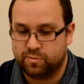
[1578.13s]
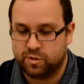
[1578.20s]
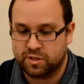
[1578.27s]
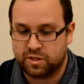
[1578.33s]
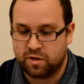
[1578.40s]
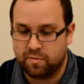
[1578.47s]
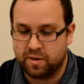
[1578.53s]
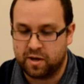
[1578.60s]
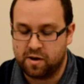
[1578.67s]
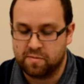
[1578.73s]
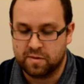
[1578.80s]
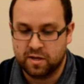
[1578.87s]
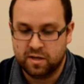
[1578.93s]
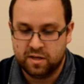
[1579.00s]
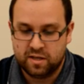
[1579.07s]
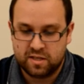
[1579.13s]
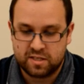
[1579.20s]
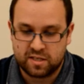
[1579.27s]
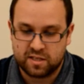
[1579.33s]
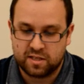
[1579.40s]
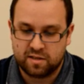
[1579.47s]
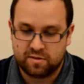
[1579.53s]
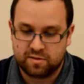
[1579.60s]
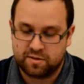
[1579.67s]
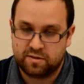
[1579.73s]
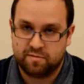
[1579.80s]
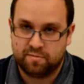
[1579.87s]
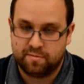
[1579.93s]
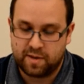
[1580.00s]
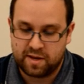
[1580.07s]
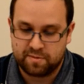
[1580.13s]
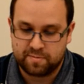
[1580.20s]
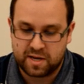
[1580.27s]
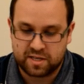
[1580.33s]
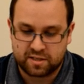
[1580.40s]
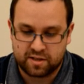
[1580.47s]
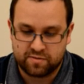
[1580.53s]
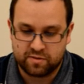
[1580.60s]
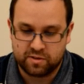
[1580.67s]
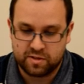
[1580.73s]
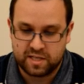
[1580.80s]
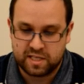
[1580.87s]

what's coming up. Certainly, make, makes life a lot